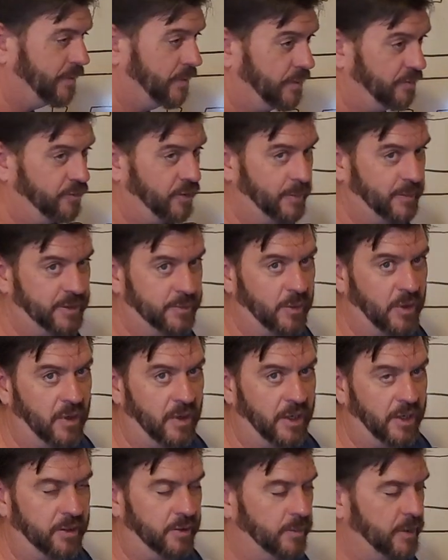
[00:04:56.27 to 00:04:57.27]
or if I'm
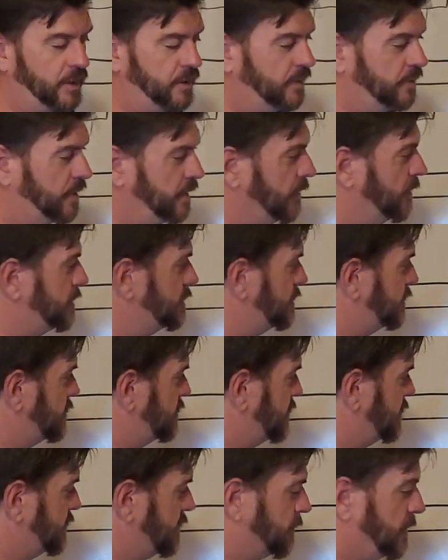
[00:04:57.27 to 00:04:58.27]
smart, I do my due
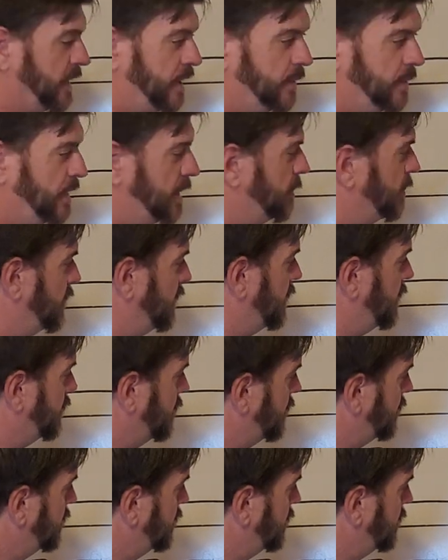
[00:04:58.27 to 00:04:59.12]
diligence and I say, Wait, wait, wait.